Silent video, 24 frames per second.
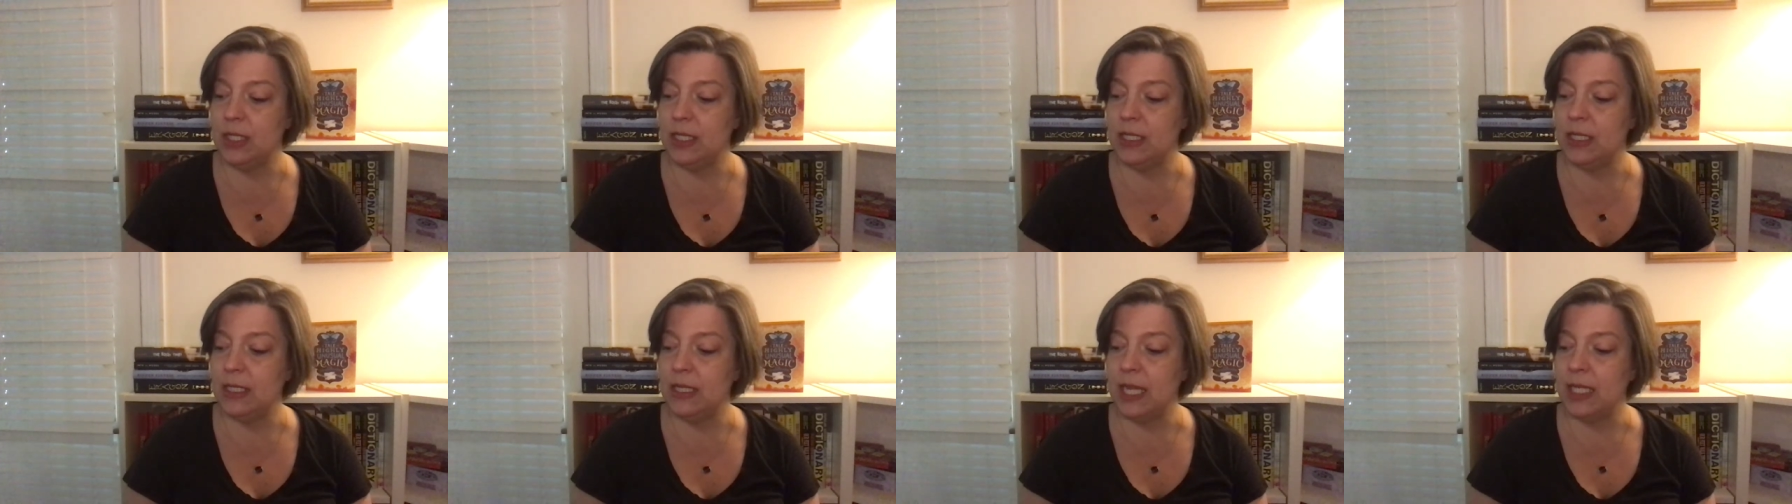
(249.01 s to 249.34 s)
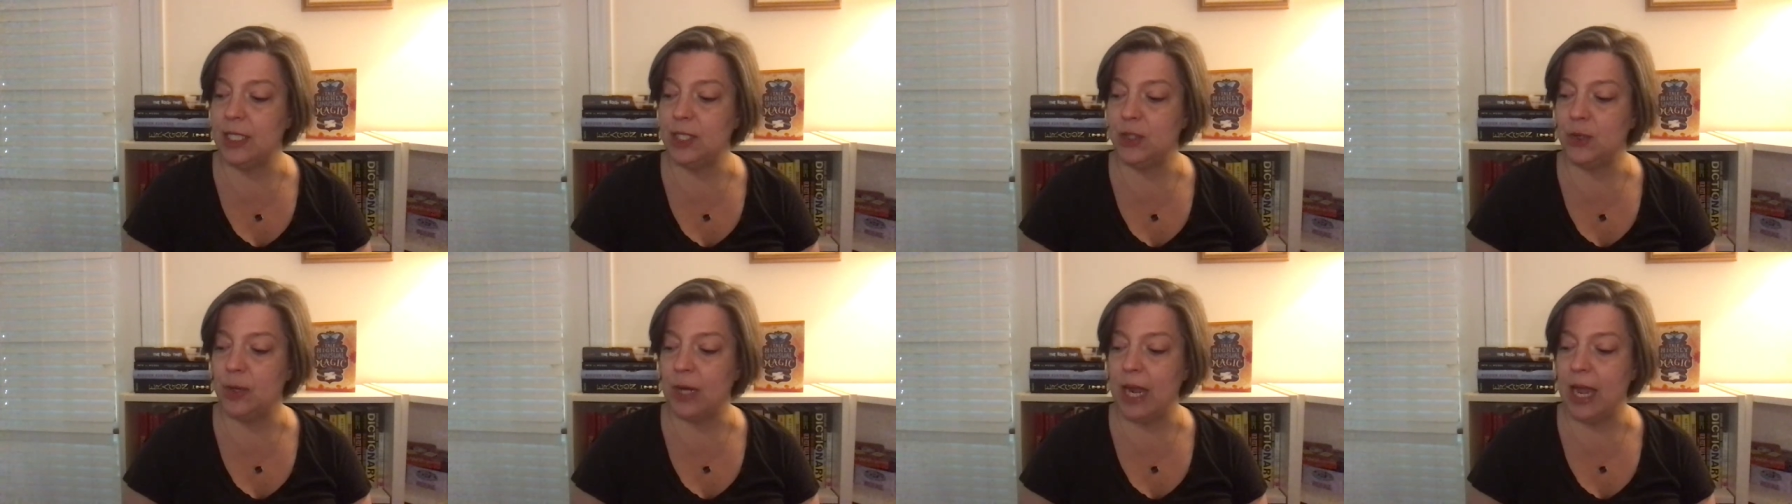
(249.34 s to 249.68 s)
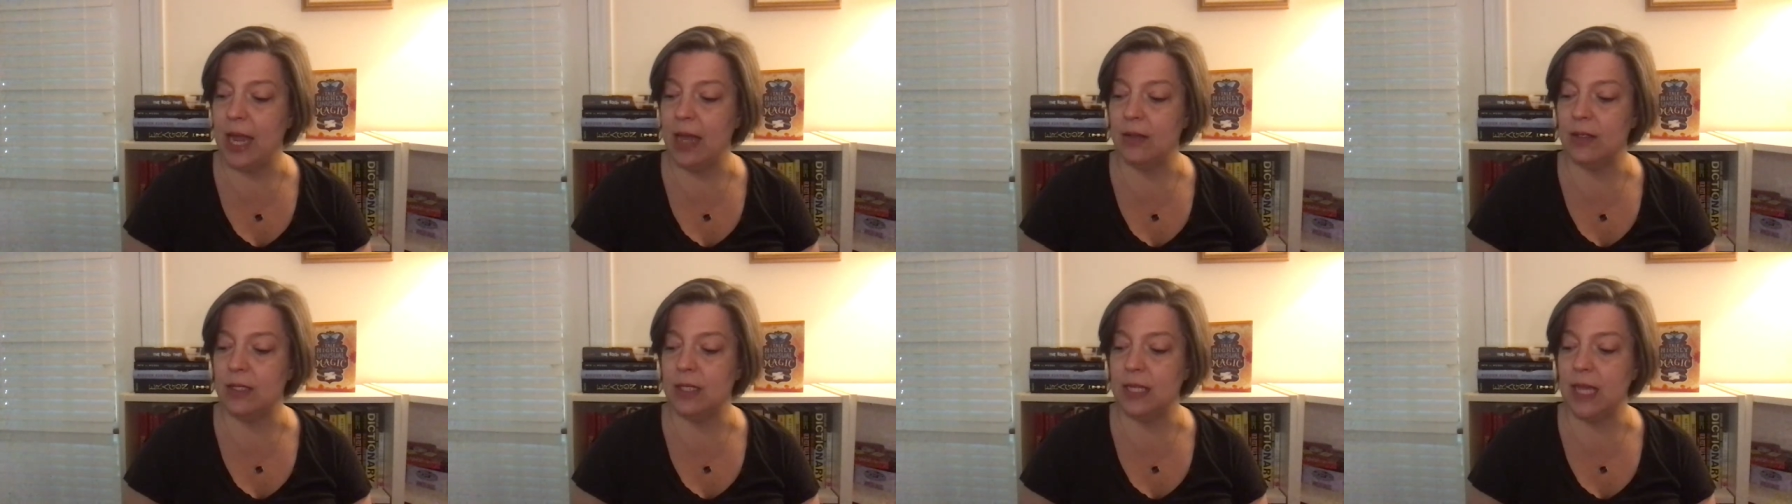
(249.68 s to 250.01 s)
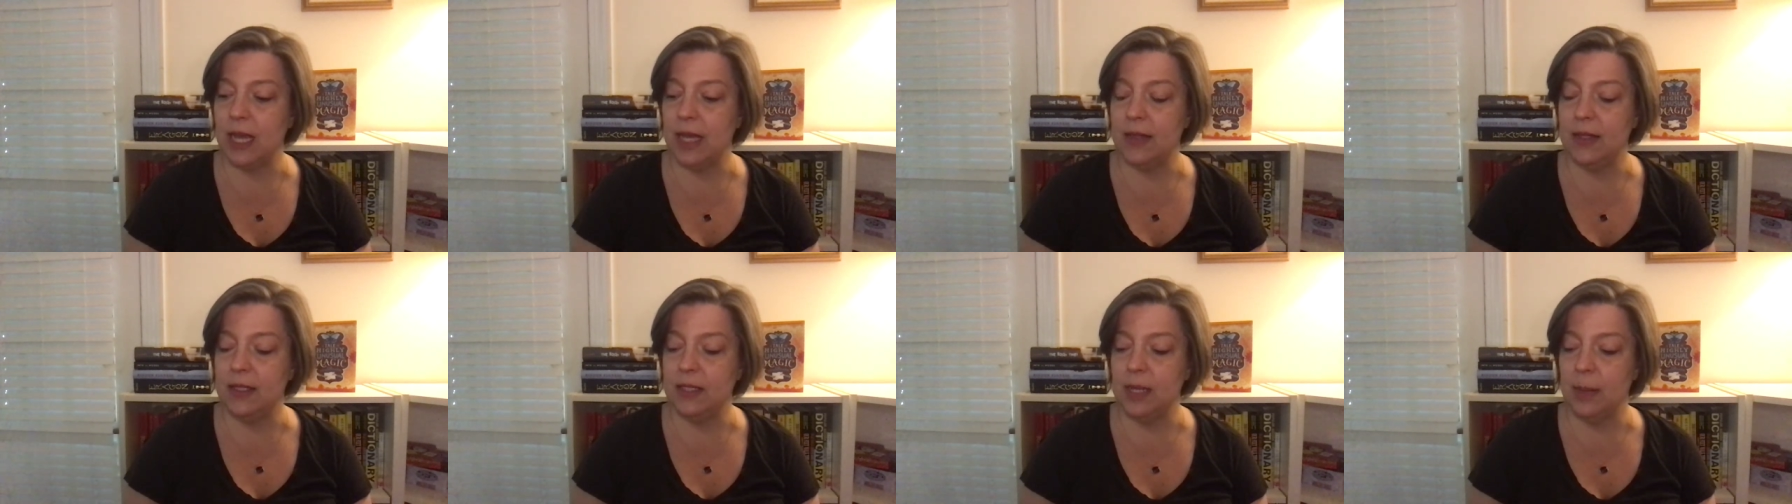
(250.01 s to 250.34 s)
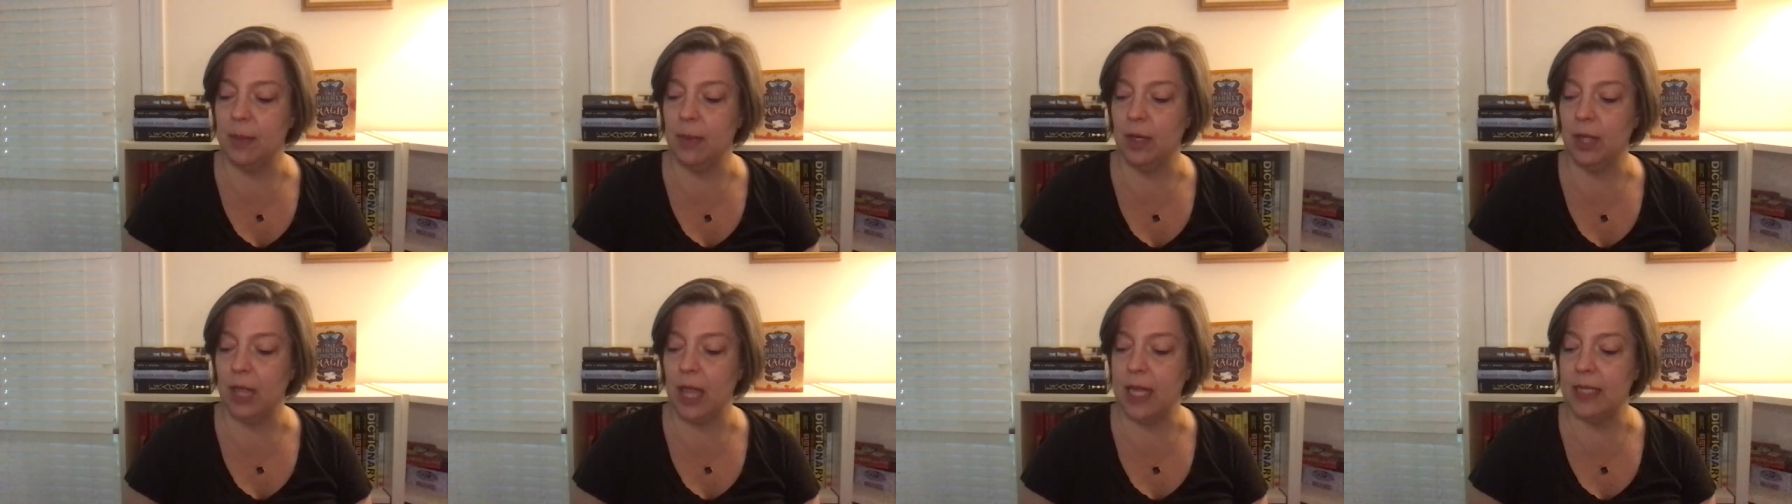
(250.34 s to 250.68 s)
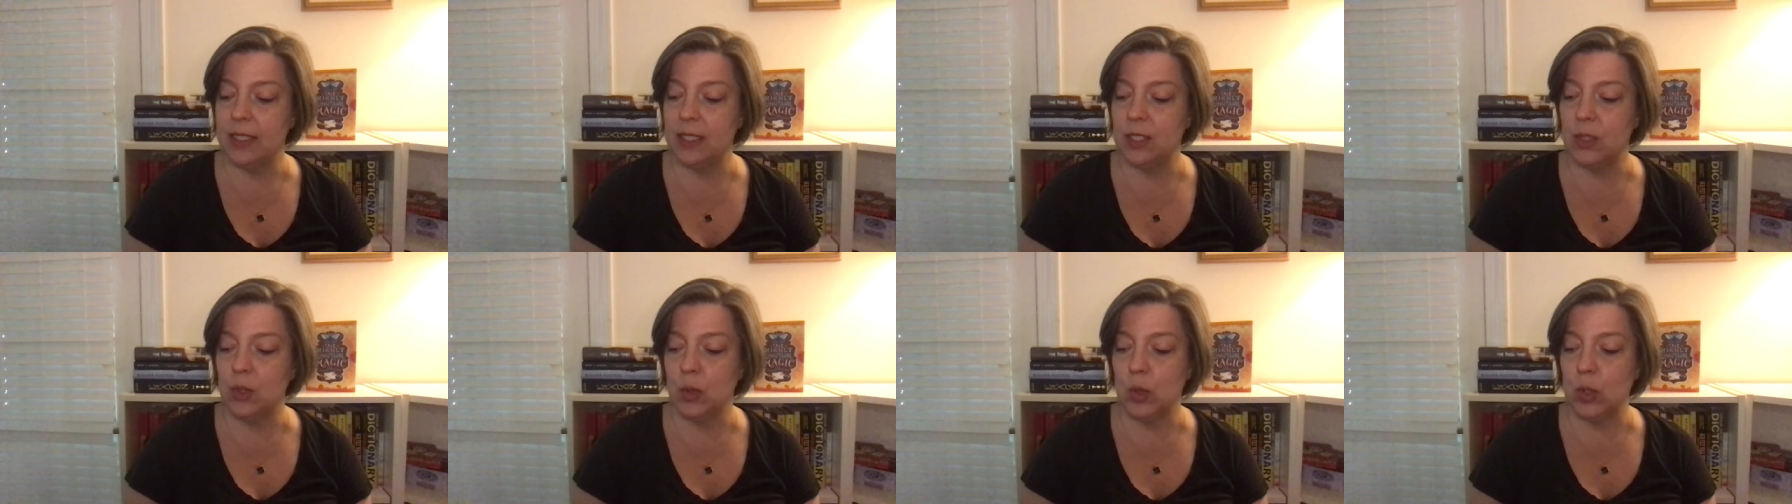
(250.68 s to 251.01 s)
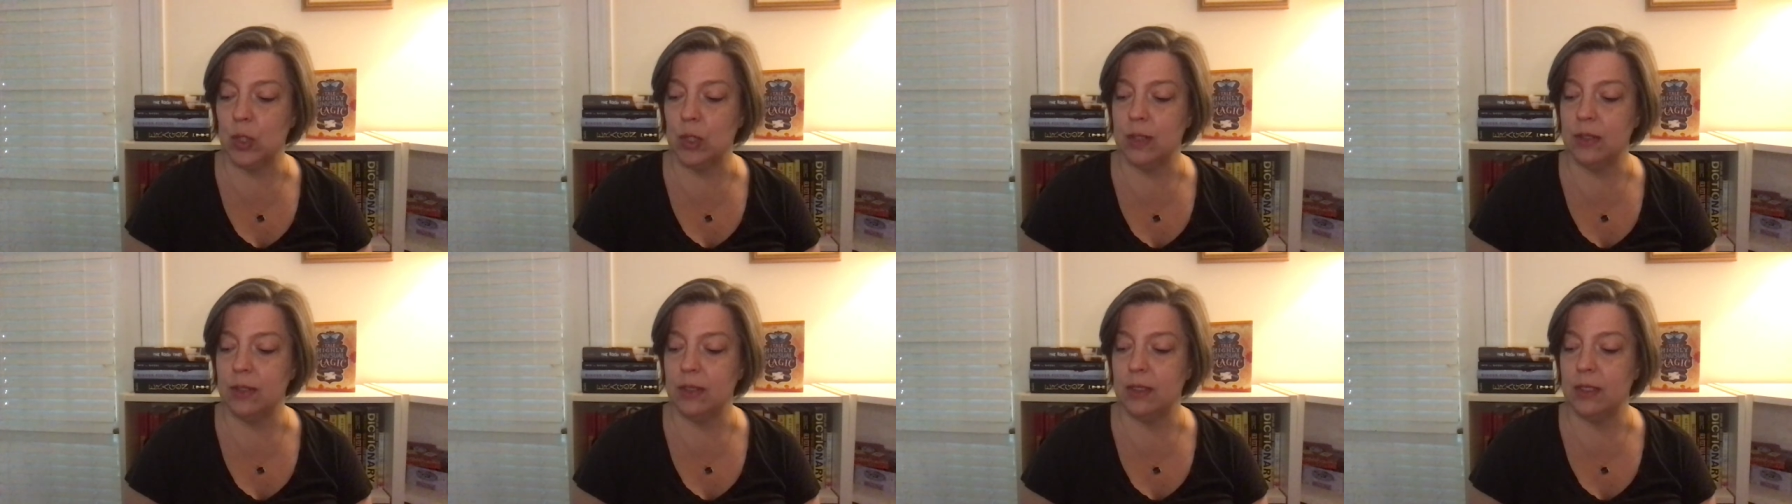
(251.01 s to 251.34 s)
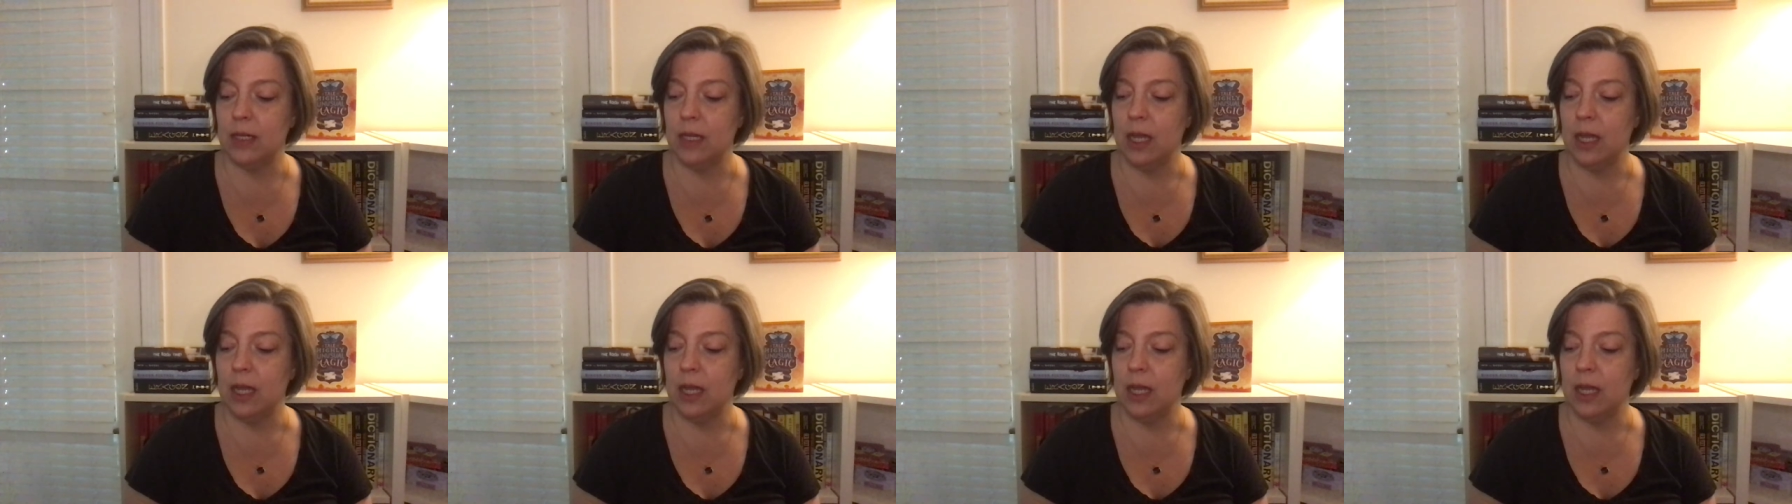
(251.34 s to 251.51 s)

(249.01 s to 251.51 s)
sentry outside the double glass doors.